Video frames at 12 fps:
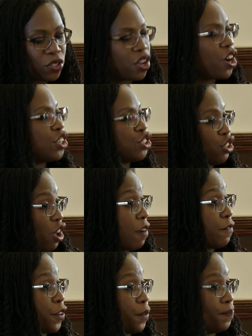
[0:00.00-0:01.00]
large law
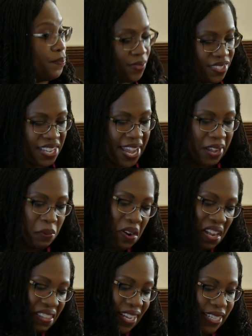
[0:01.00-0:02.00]
firm, say
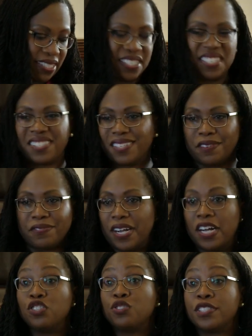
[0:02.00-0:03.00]
one that consists of
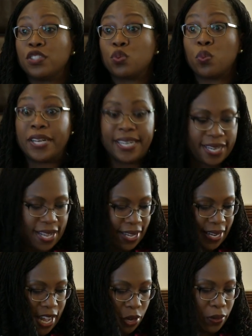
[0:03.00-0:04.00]

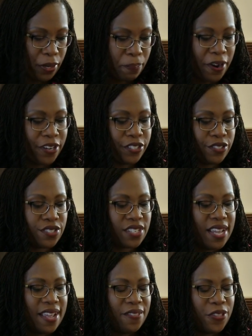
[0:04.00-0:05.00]
129 equity partners,
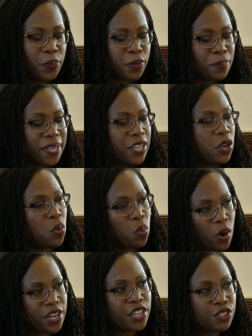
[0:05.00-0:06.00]
there would be
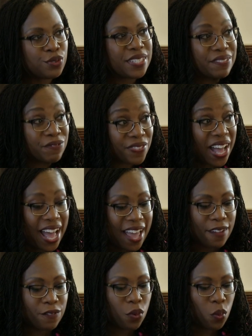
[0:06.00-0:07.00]

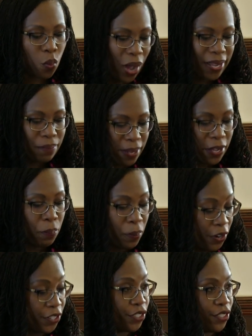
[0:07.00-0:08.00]
105 white male
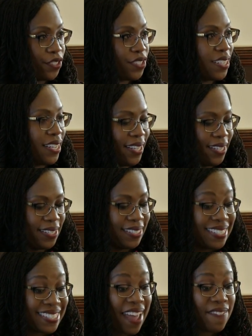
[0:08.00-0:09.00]
partners,
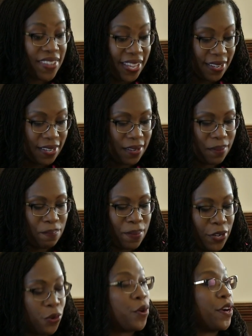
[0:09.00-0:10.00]
7
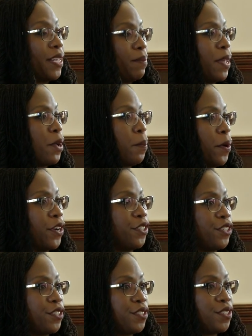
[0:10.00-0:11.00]
minority male
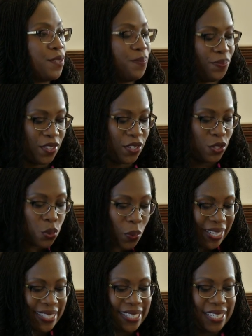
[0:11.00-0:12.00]
partners,
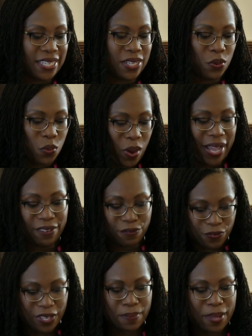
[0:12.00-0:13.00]
20 white
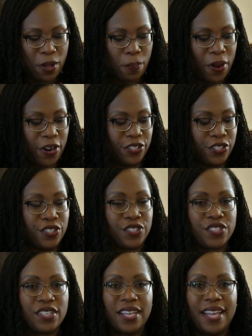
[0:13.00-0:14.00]
female
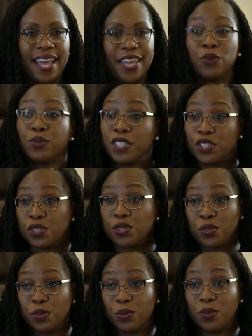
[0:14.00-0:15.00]
partners, and only
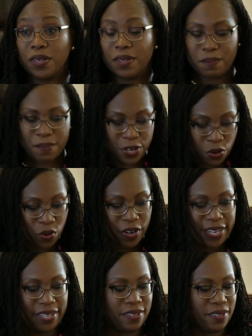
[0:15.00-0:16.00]
2
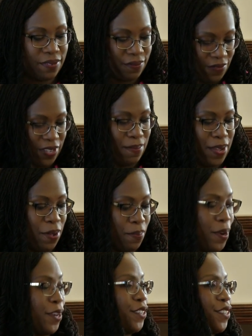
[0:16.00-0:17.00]
minority female
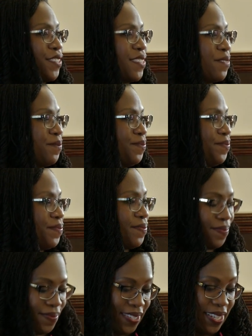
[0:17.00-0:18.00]
partners.
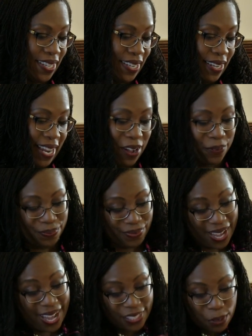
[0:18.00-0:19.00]
Now,
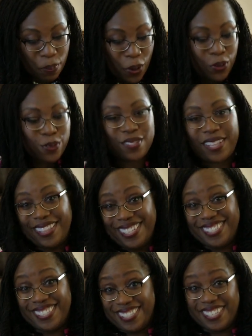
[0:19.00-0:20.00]
I suppose that
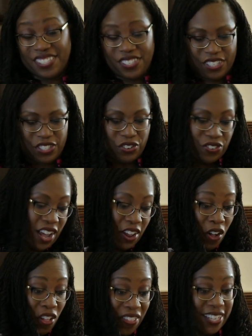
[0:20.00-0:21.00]
these statistics are
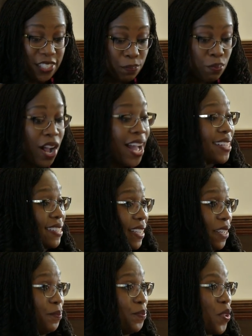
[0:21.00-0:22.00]
not all that
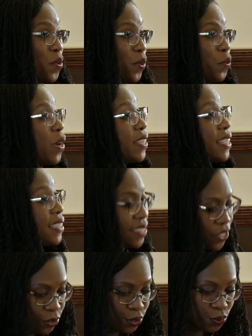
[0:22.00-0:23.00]
surprising when one
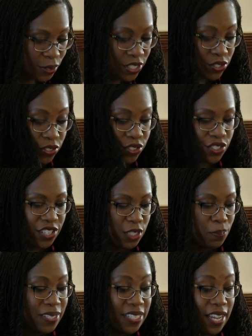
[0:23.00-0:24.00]
considers research that
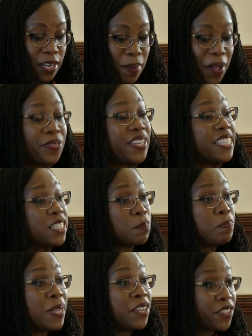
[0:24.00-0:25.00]
has been done about the
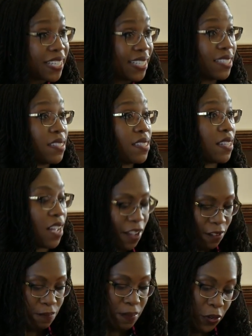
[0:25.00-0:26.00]
experience
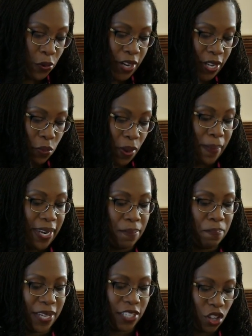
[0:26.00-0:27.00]
of minority women
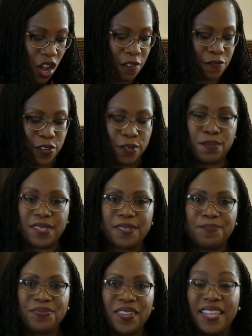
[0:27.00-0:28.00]
in big law firms.
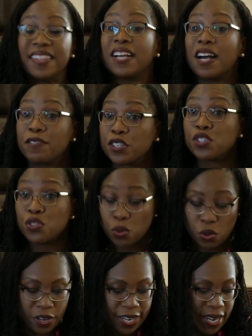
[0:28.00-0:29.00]
The cover
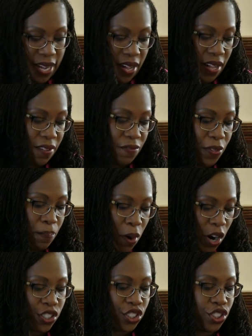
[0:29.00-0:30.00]
story of the
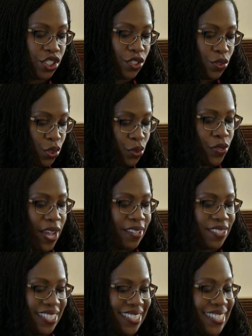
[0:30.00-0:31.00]
March
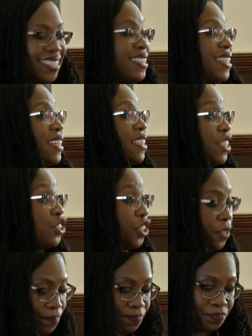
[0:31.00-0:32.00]
2016
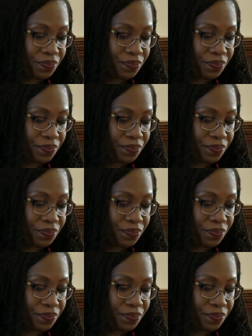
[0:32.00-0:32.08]
edition